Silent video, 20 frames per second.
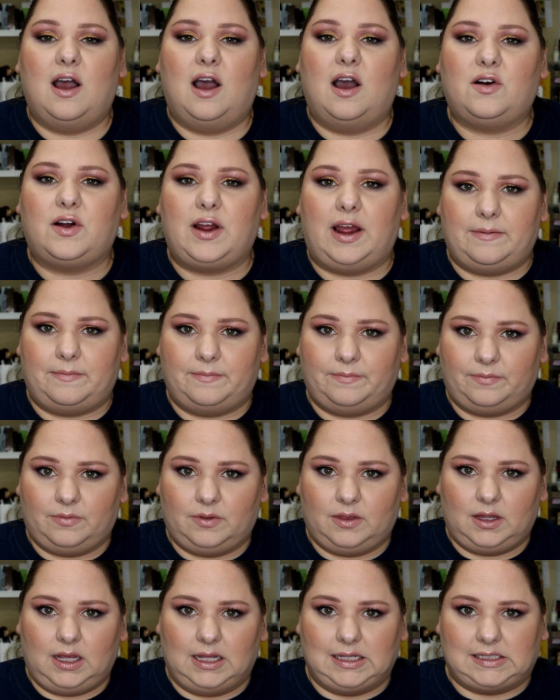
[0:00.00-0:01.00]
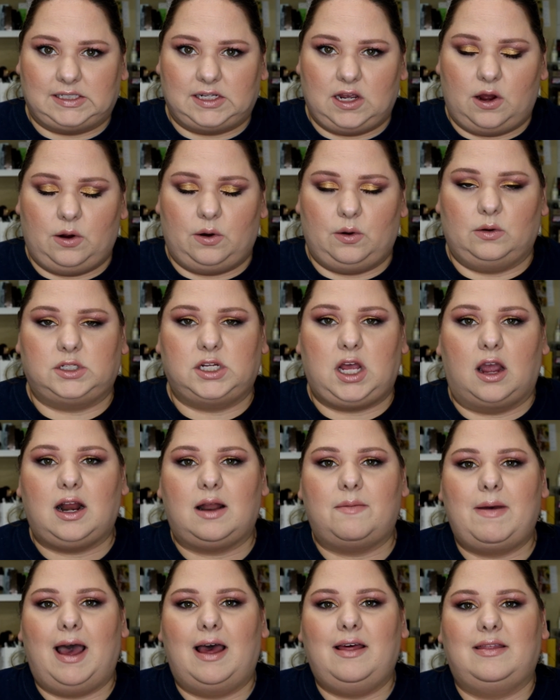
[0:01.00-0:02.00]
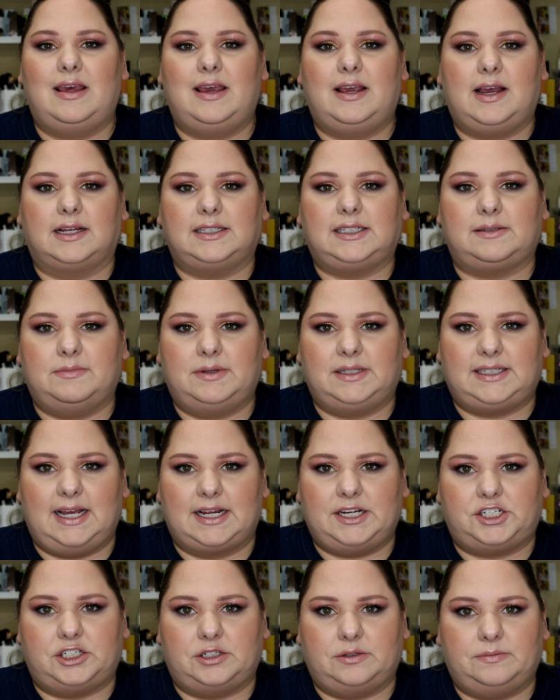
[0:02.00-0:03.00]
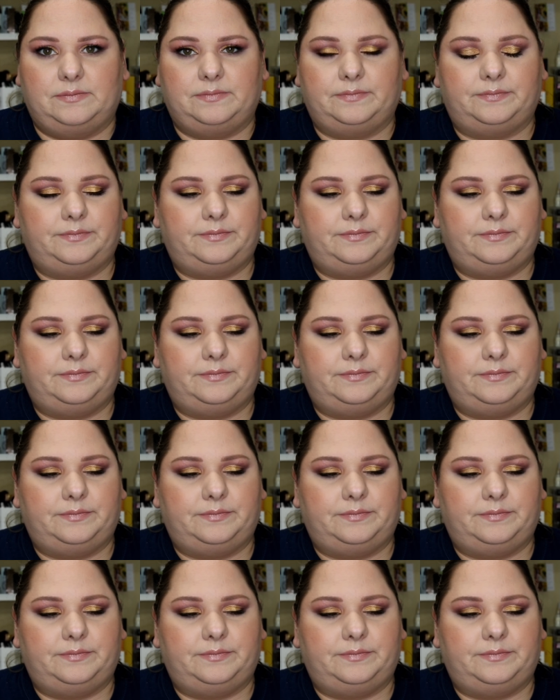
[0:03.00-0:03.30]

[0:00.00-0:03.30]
Okay, so talking about the customization,